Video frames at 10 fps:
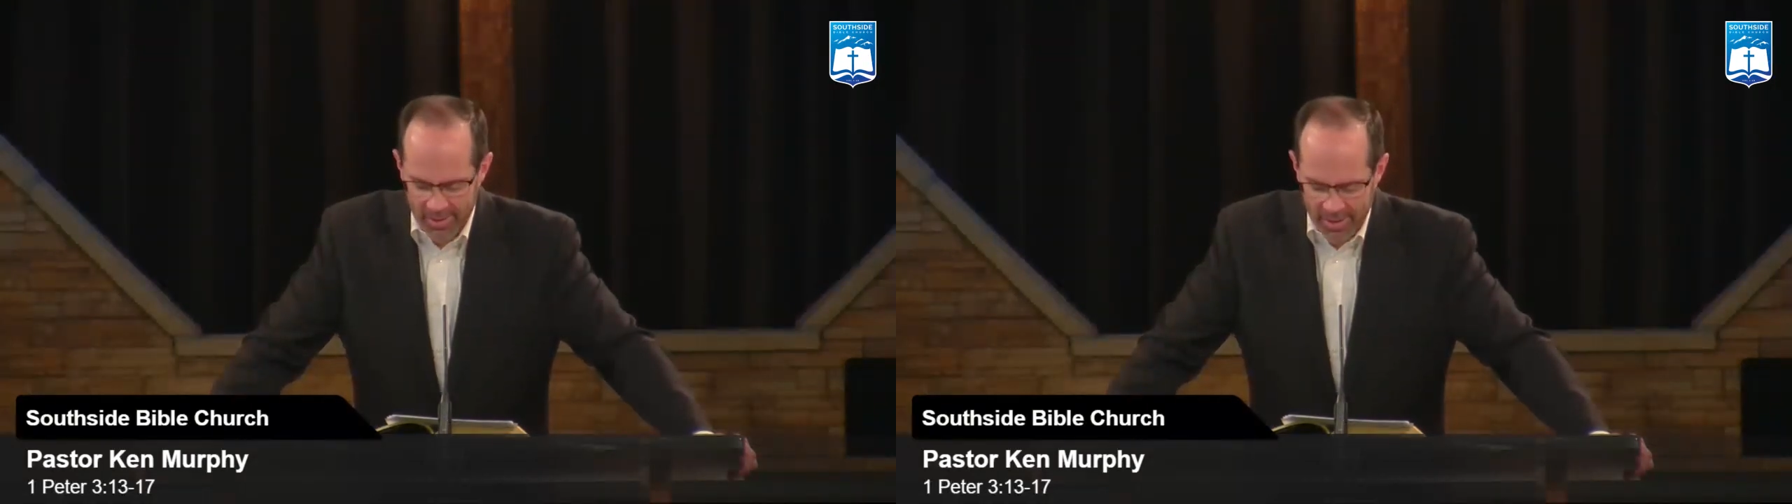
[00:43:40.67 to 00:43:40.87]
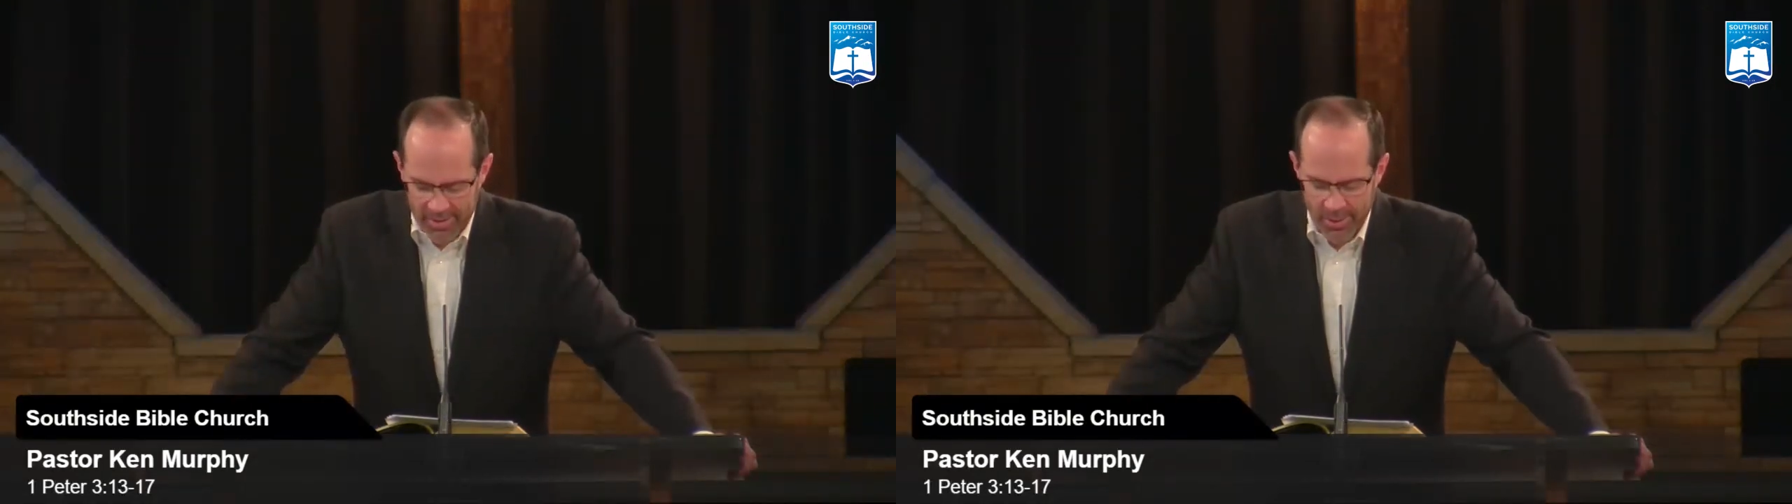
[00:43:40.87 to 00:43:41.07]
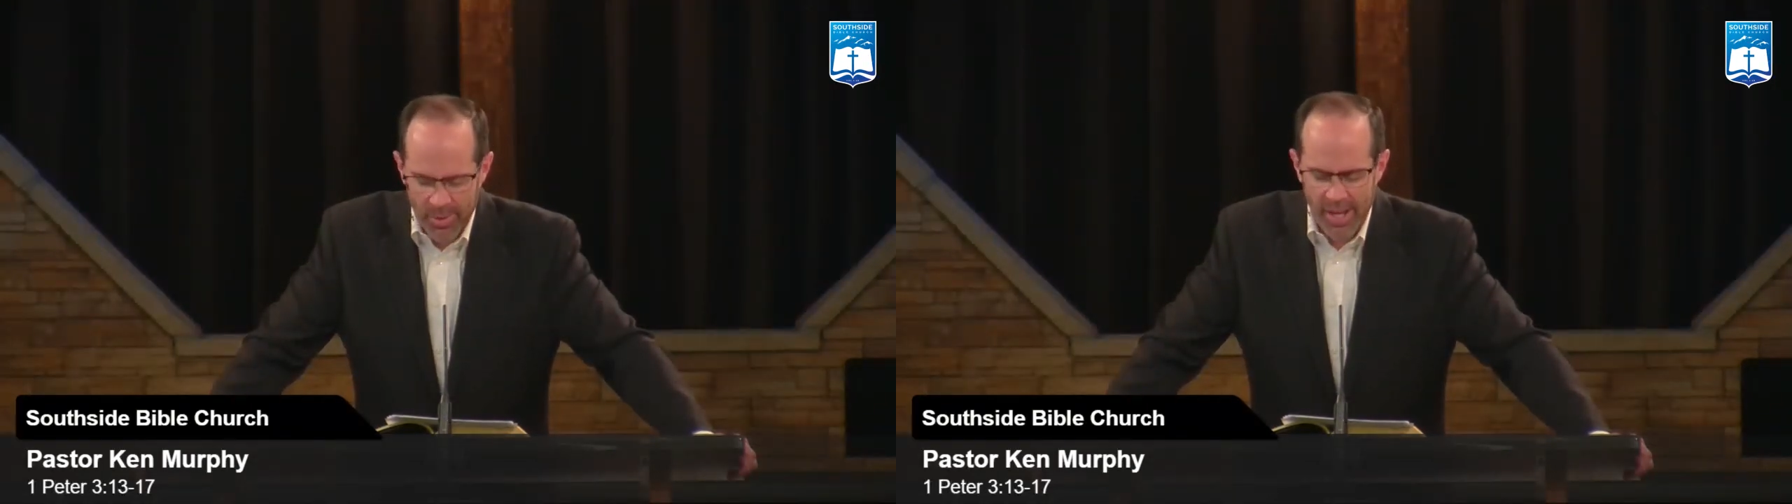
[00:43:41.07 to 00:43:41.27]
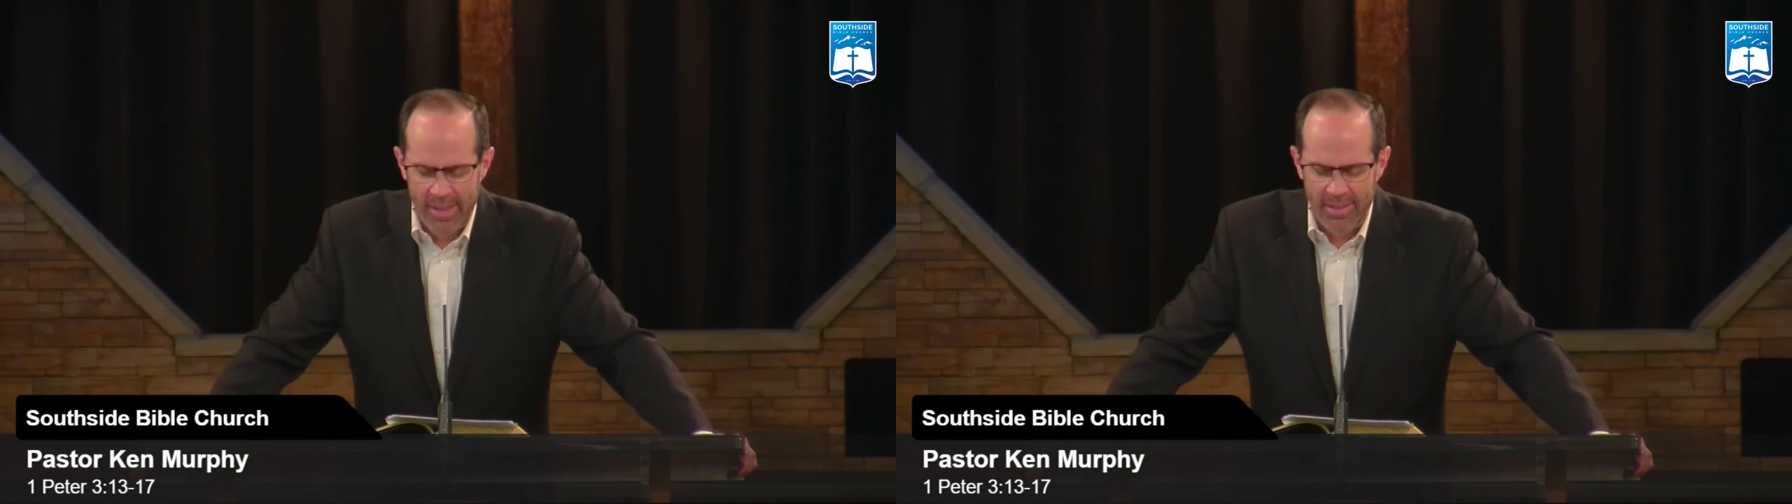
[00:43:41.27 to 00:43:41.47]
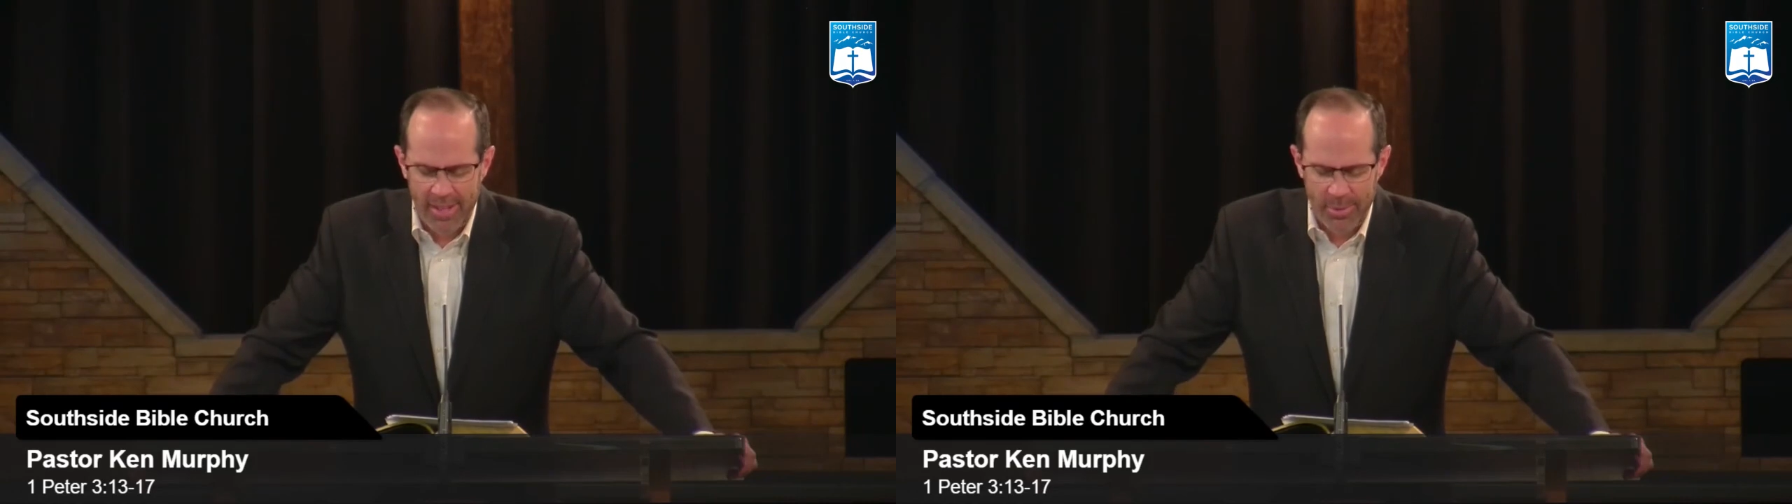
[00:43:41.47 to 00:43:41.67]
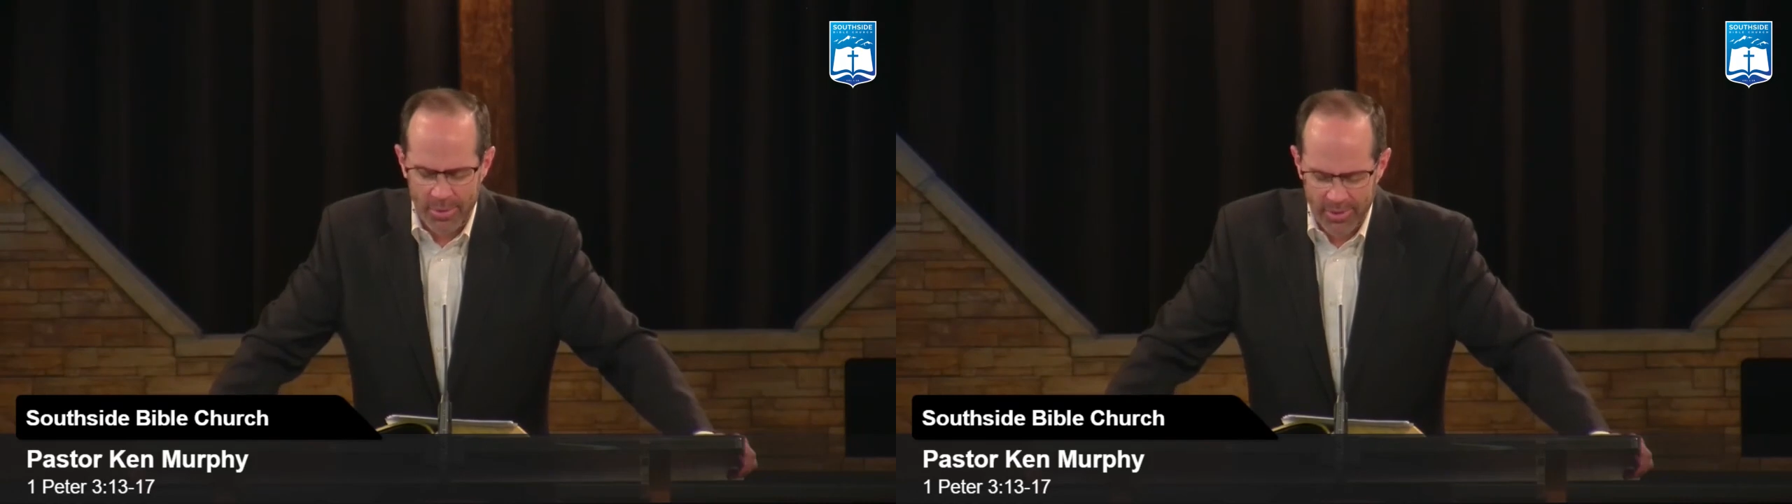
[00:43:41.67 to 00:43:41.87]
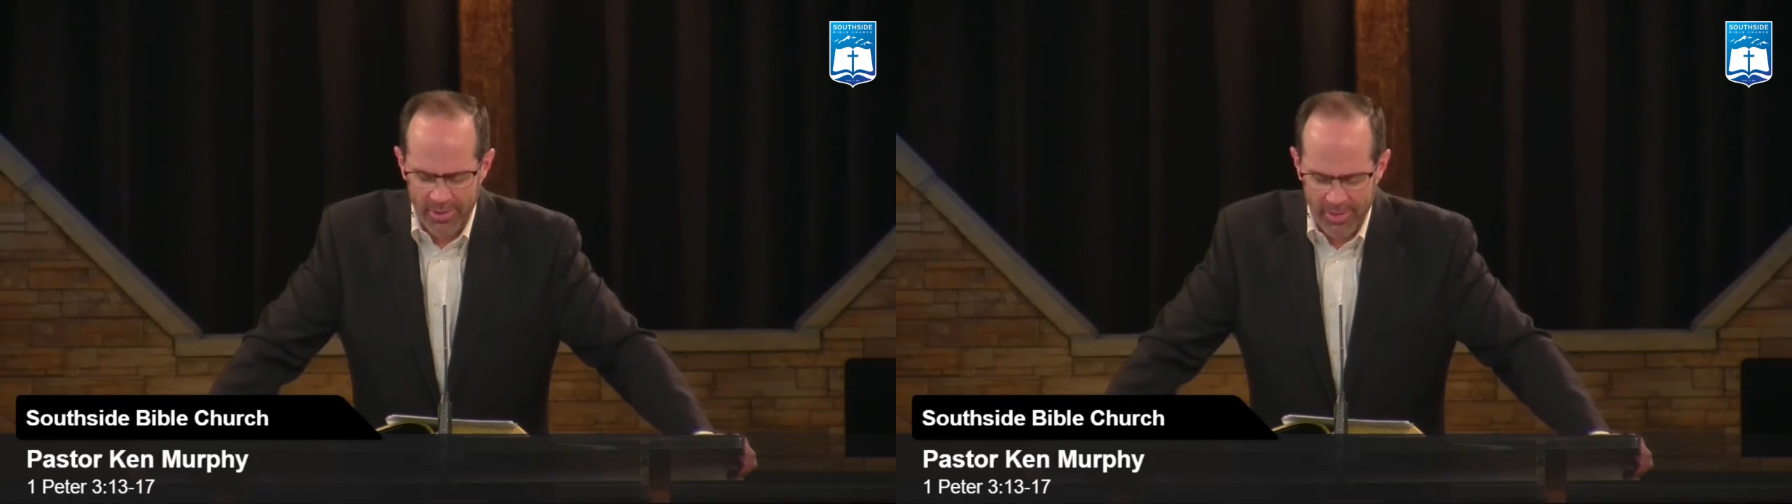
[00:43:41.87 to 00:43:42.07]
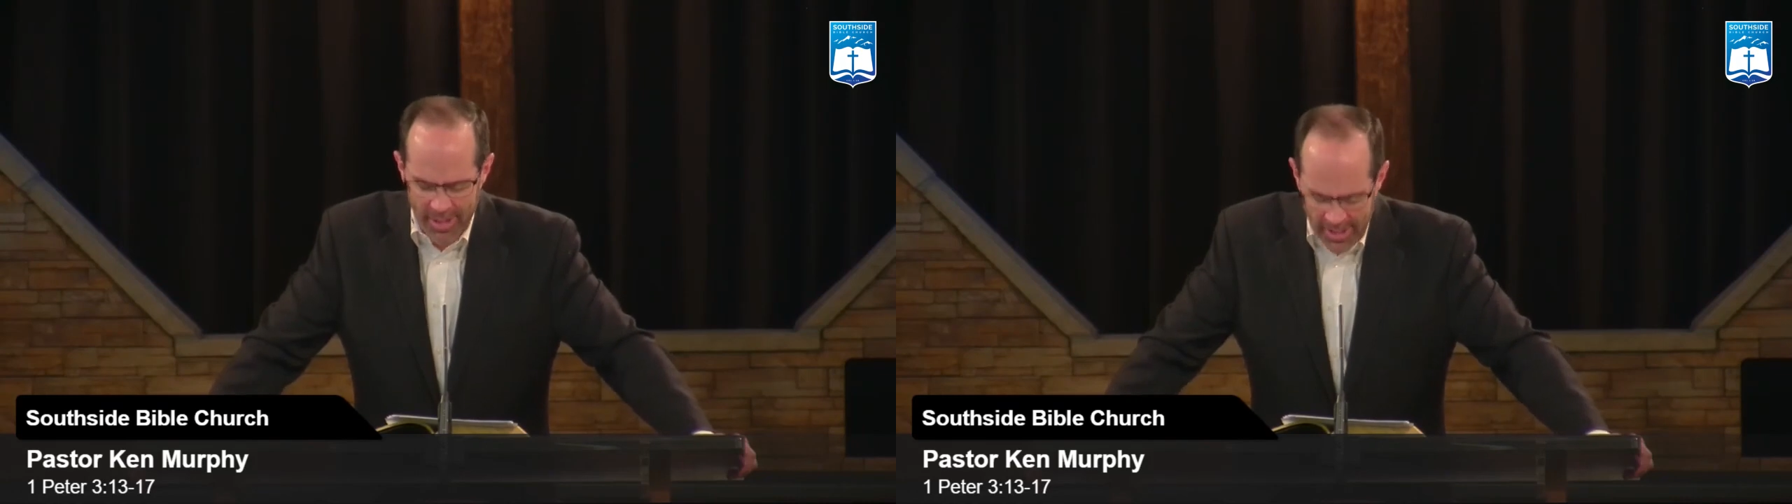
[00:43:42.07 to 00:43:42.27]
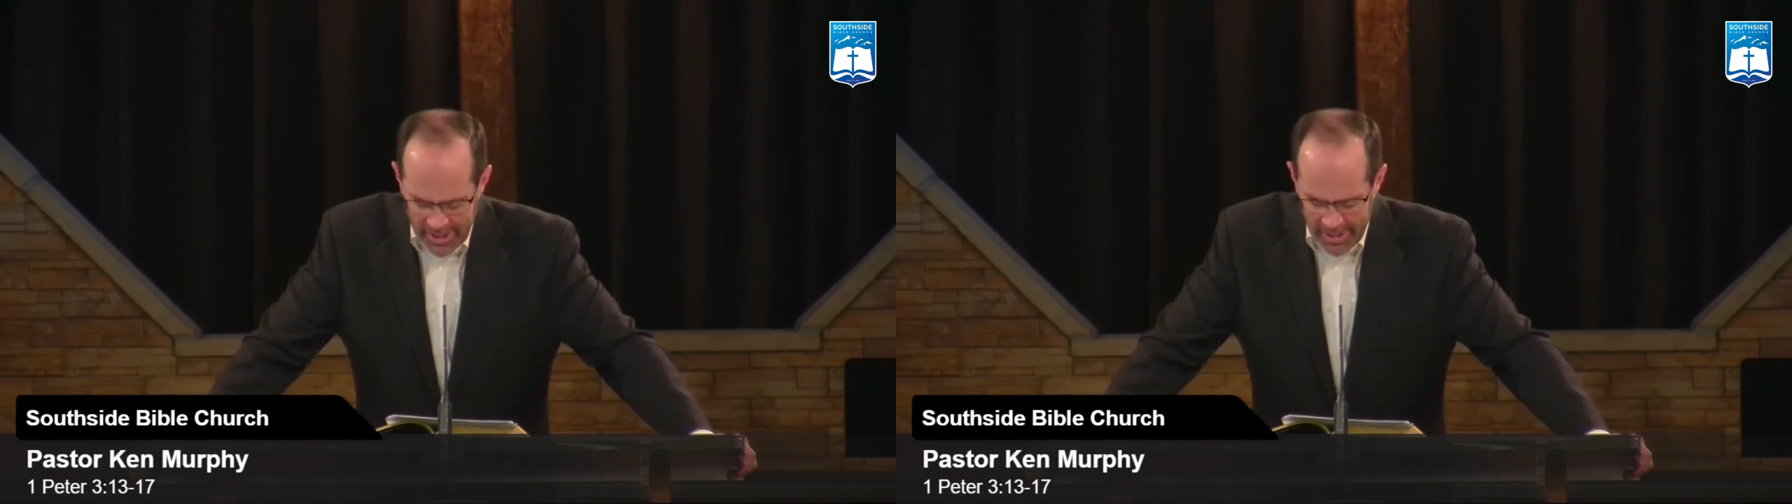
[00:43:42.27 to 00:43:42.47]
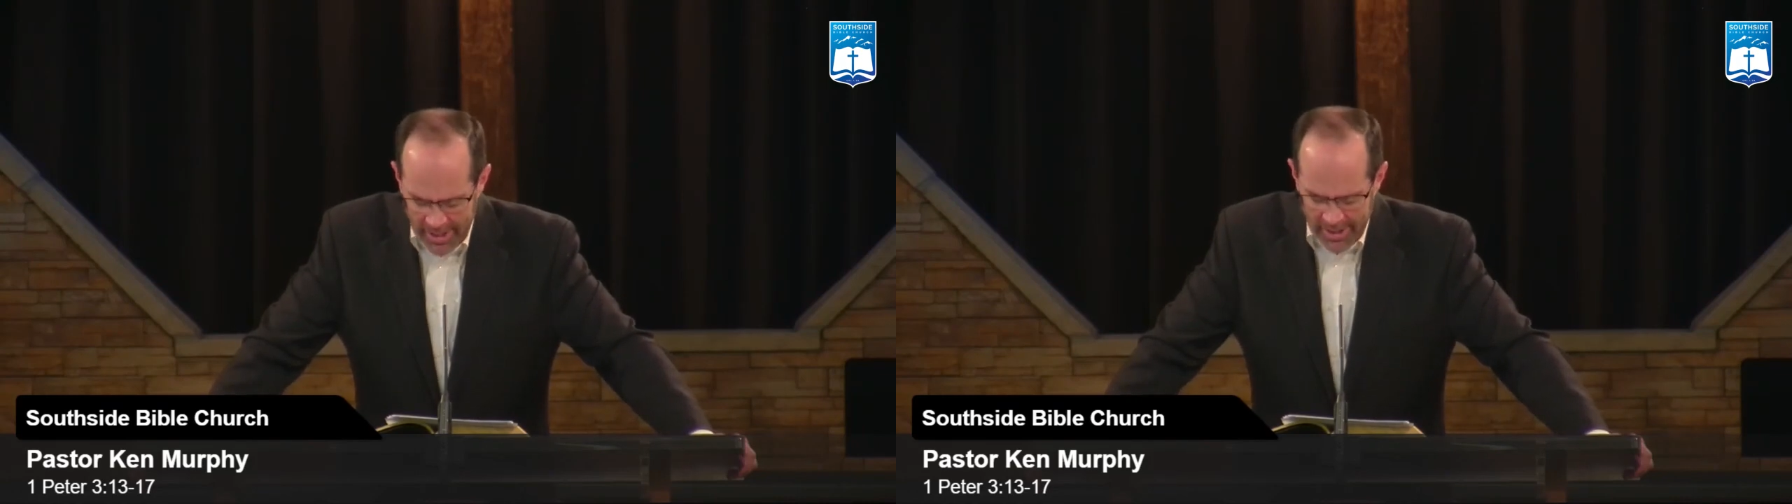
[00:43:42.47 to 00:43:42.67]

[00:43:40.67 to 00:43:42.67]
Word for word: in such a way that they will see